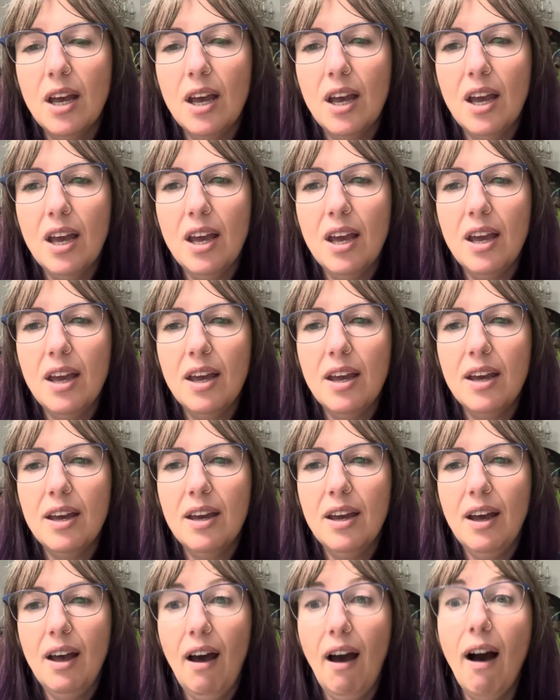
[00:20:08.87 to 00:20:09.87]

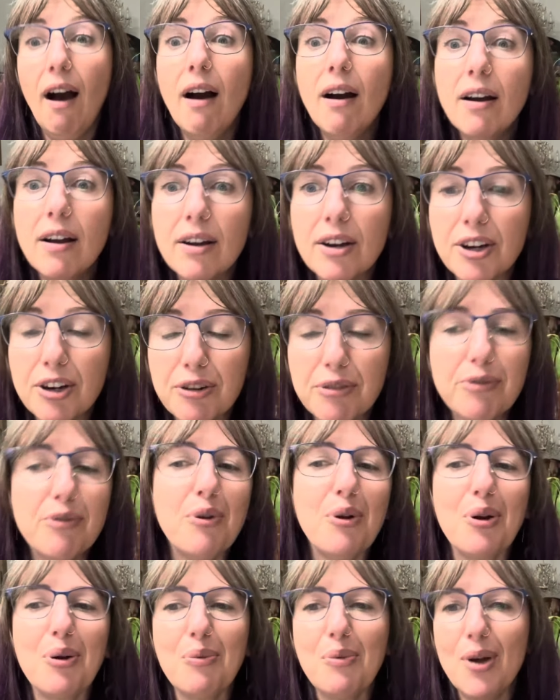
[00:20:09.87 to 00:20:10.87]
a hunger
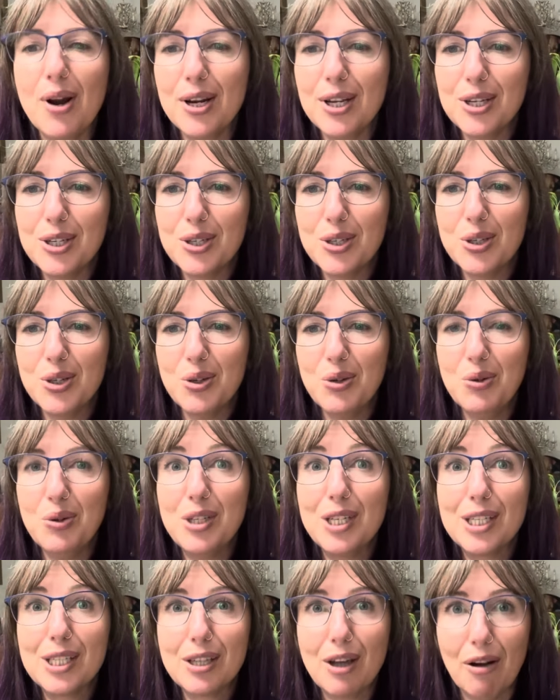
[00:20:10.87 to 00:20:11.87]
for wanting to
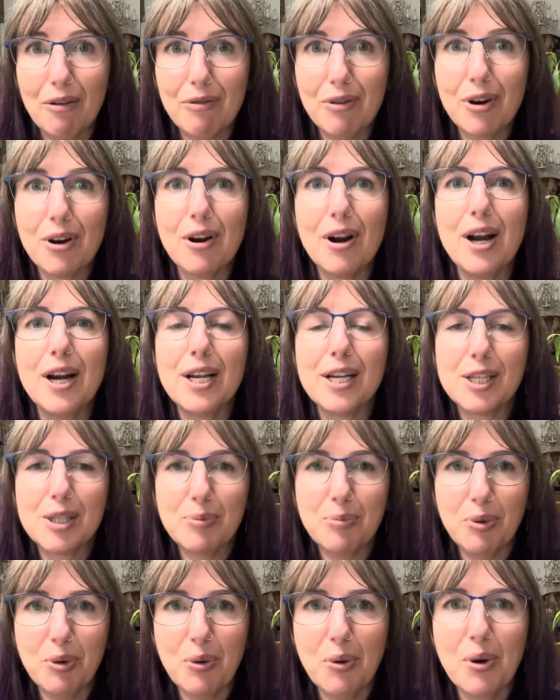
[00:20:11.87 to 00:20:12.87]
discover and
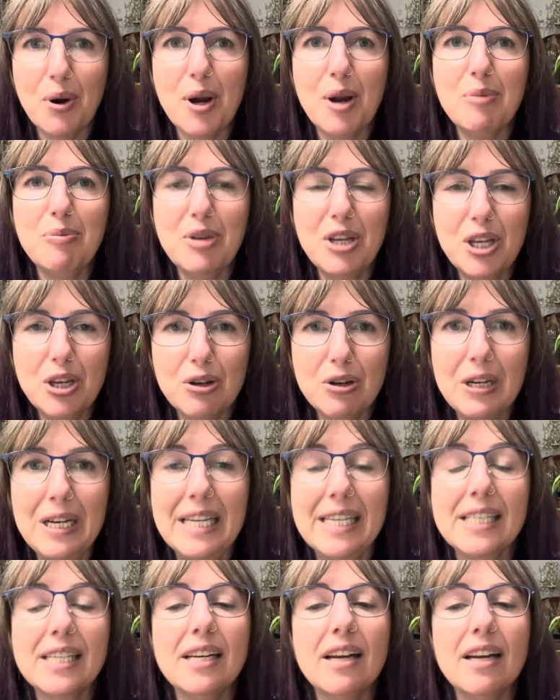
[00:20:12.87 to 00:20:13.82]
explore and be curious,